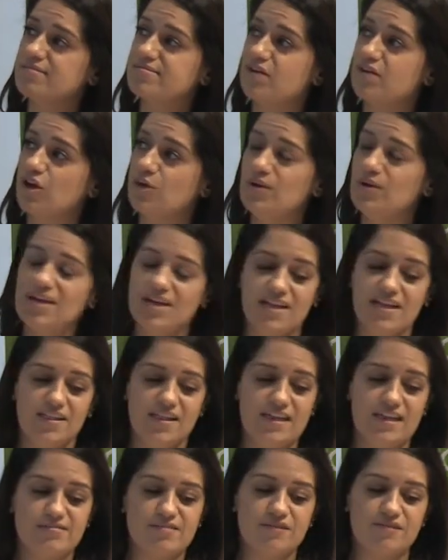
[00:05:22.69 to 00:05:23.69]
So
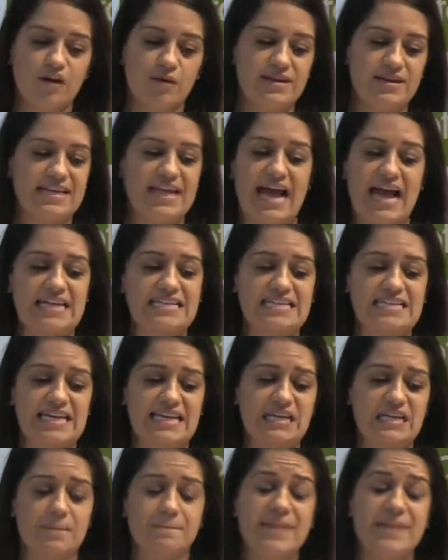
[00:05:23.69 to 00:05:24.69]
it's a very
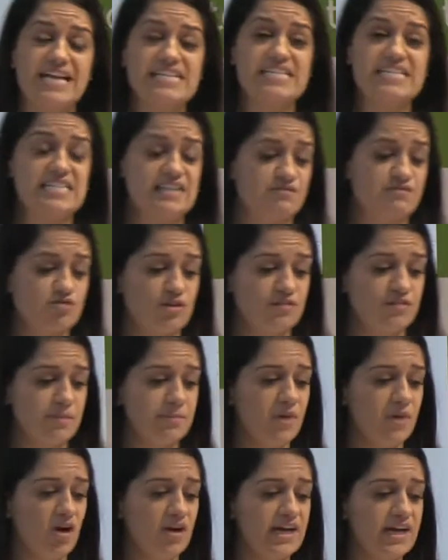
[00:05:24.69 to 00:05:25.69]
candidate competitive driven
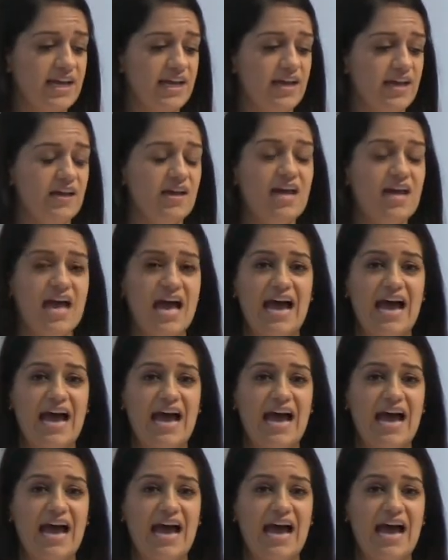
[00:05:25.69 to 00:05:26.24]
market,